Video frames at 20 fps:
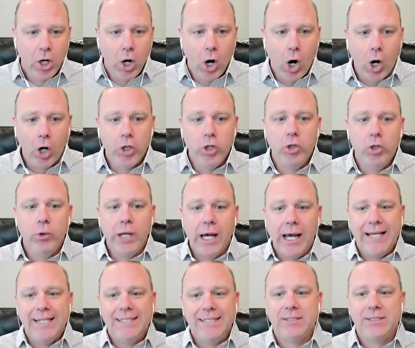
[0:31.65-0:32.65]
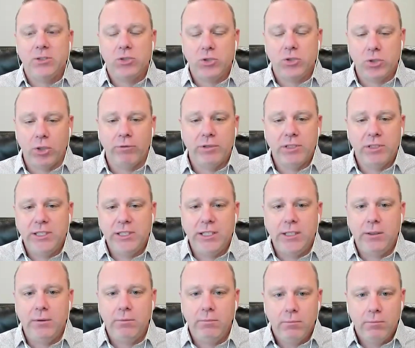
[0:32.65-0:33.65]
Are you guys servicing,